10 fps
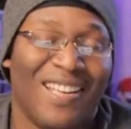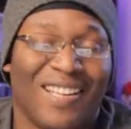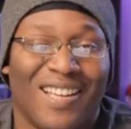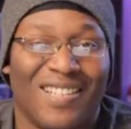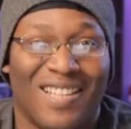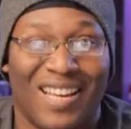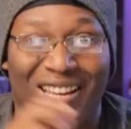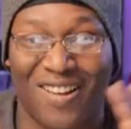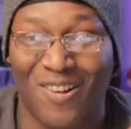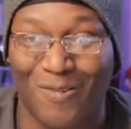because
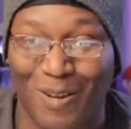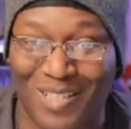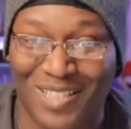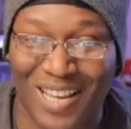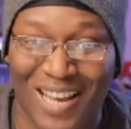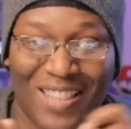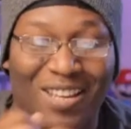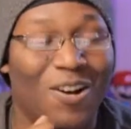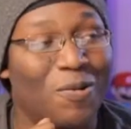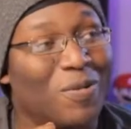they always say
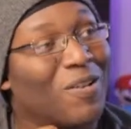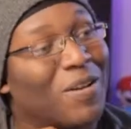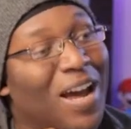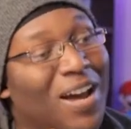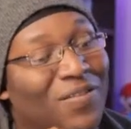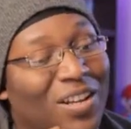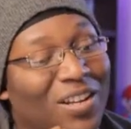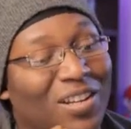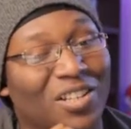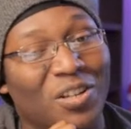that, oh, we don't have
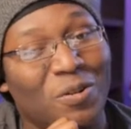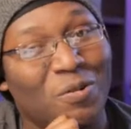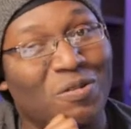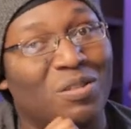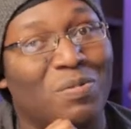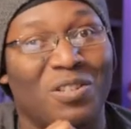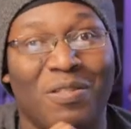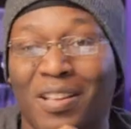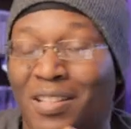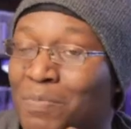it used, but
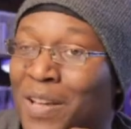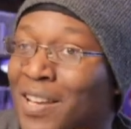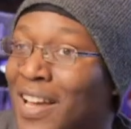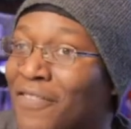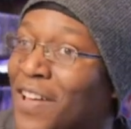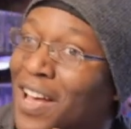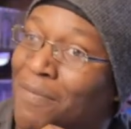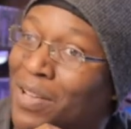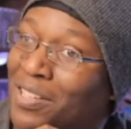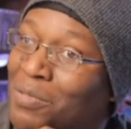you can spend like
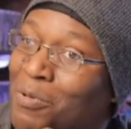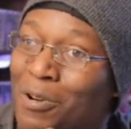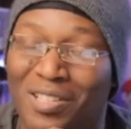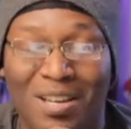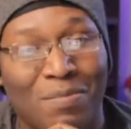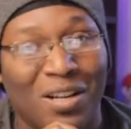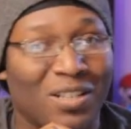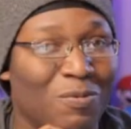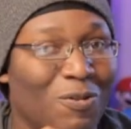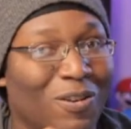five bucks more, ten
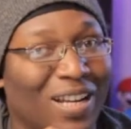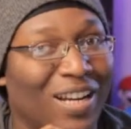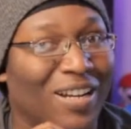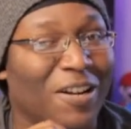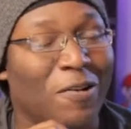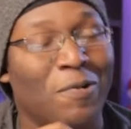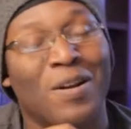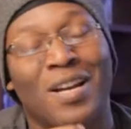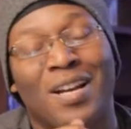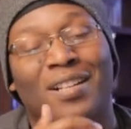bucks more, and get it
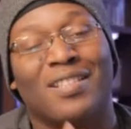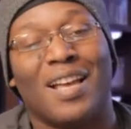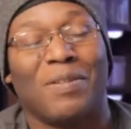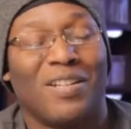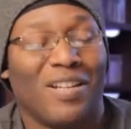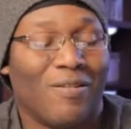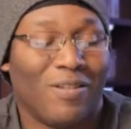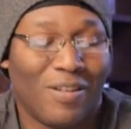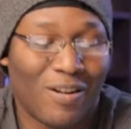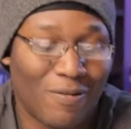new type of
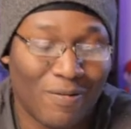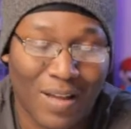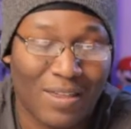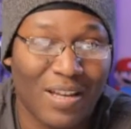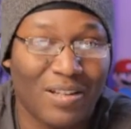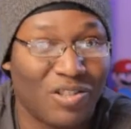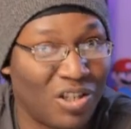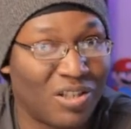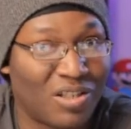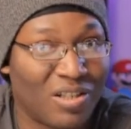deal. You know, I think
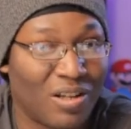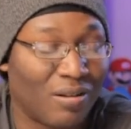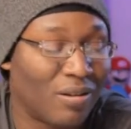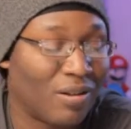just to